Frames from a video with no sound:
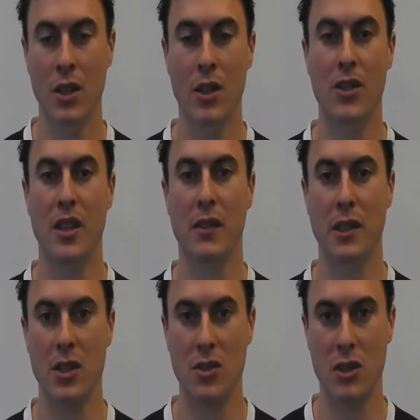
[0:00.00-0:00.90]
who
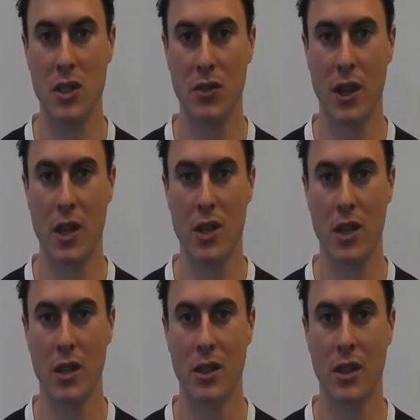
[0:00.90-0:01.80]
suffered a stress
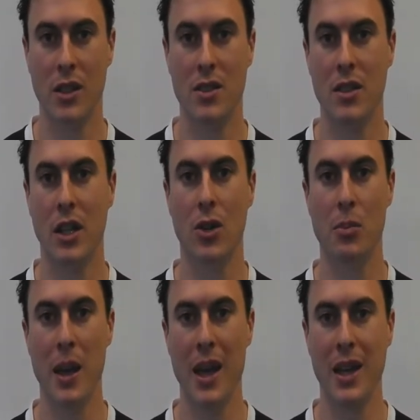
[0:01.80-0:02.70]
fracture in his lower
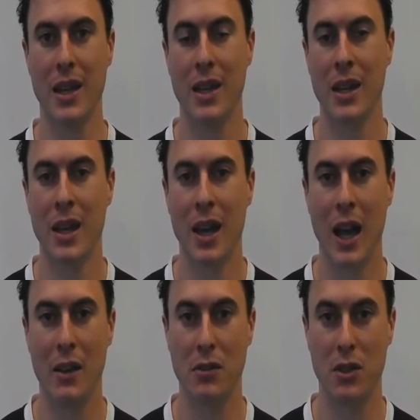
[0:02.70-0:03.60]
back
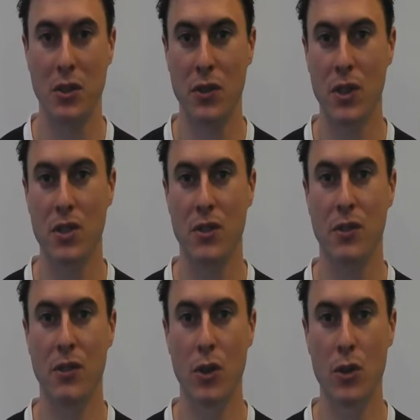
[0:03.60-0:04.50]
after his first
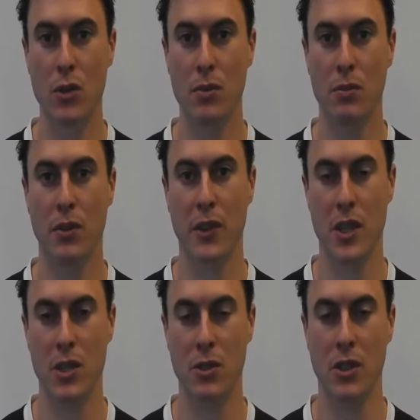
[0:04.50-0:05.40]
full
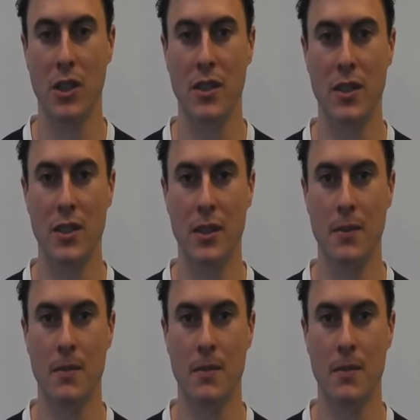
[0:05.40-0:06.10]
professional cricket season.